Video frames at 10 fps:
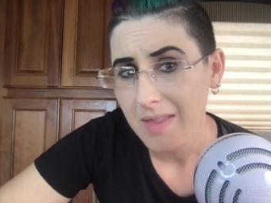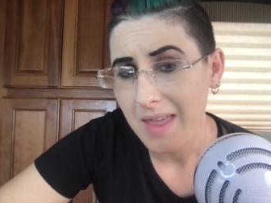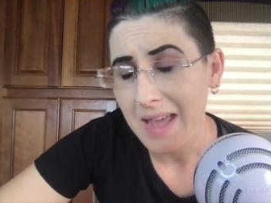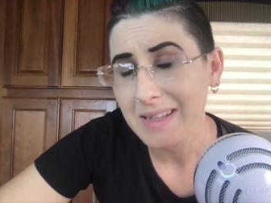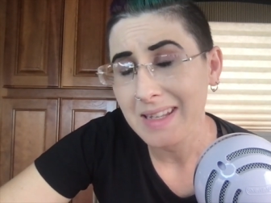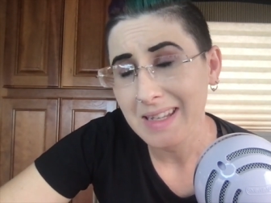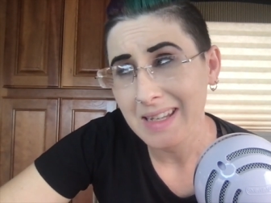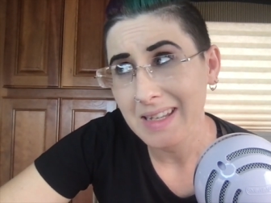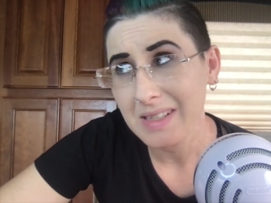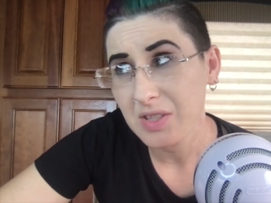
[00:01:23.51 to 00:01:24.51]
that the
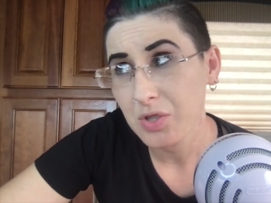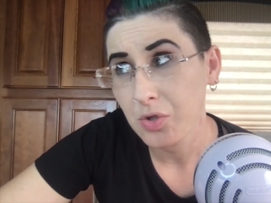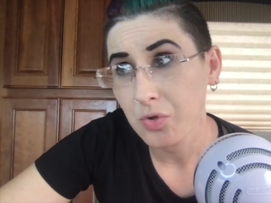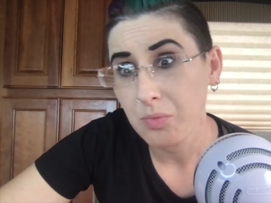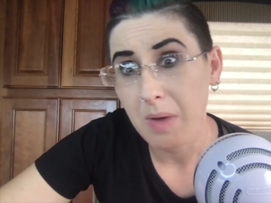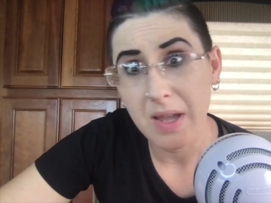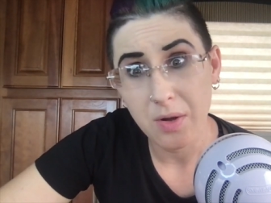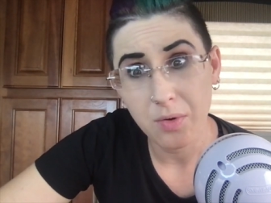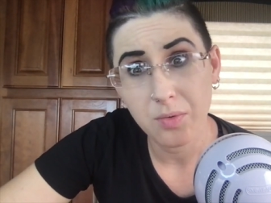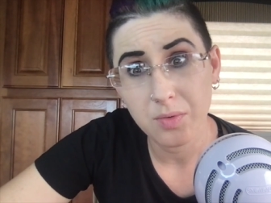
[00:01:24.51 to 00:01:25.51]
keys to my
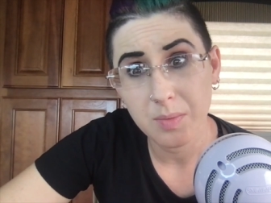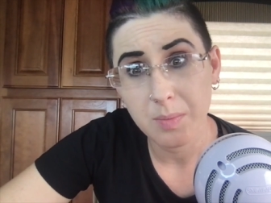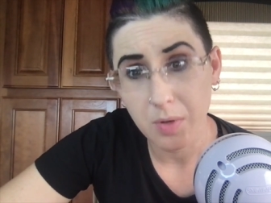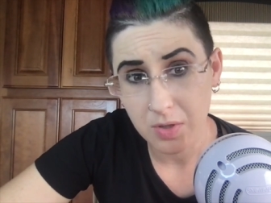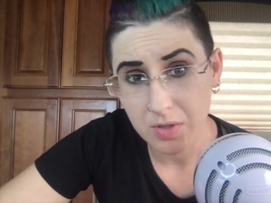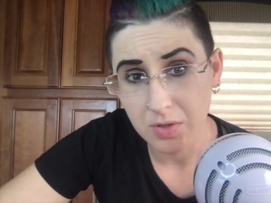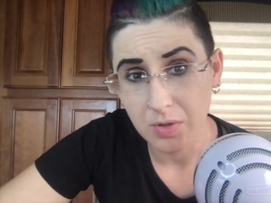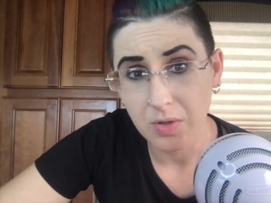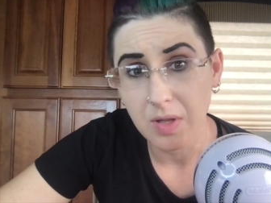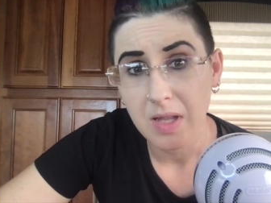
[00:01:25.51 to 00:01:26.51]
own
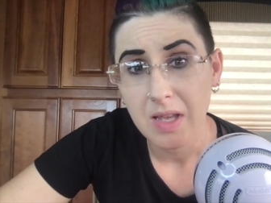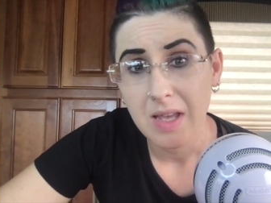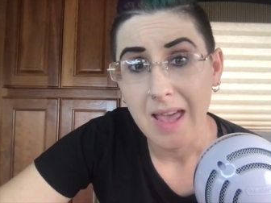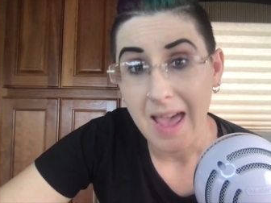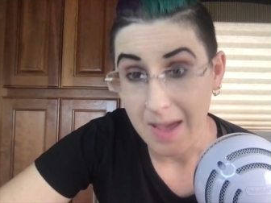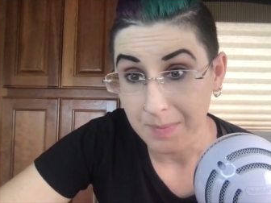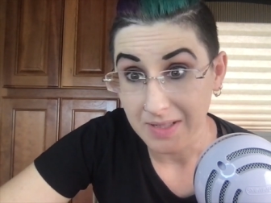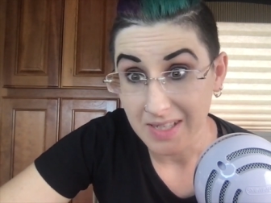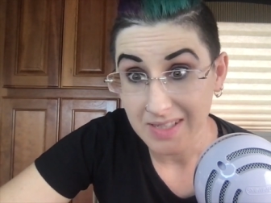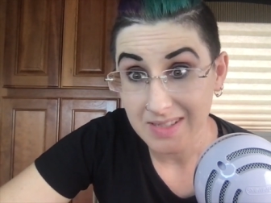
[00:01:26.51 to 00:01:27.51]
personal
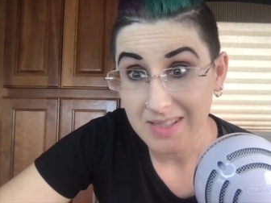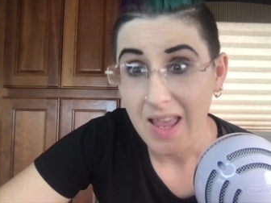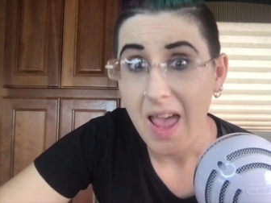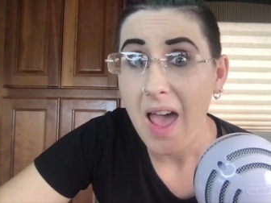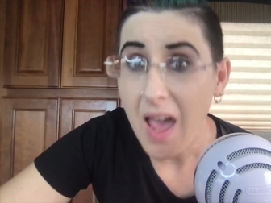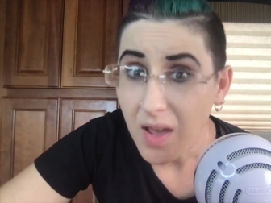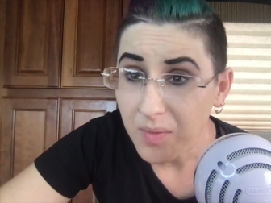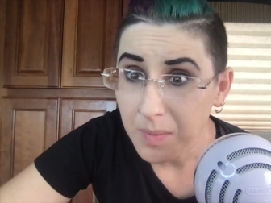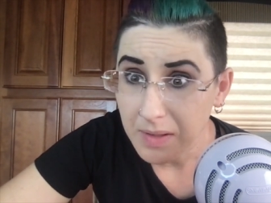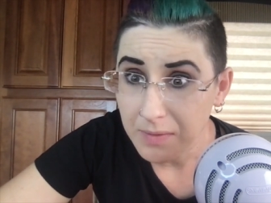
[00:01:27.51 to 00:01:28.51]
happiness
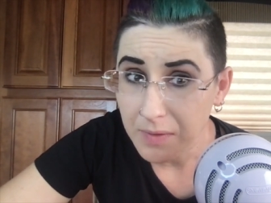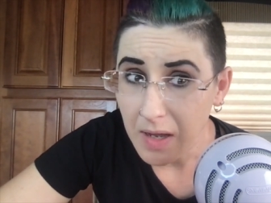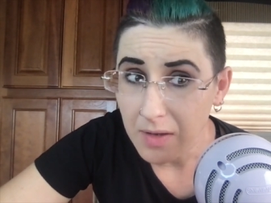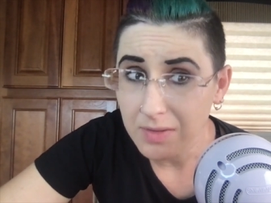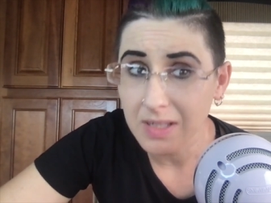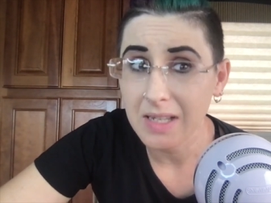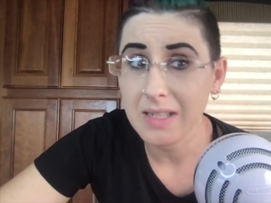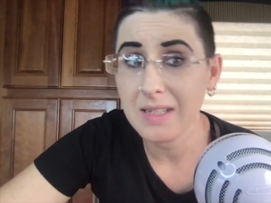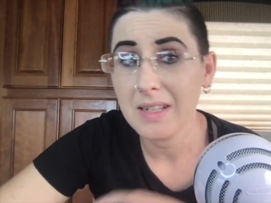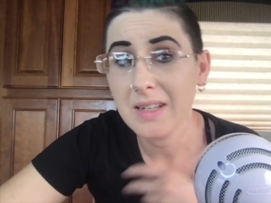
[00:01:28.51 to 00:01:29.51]
have been found in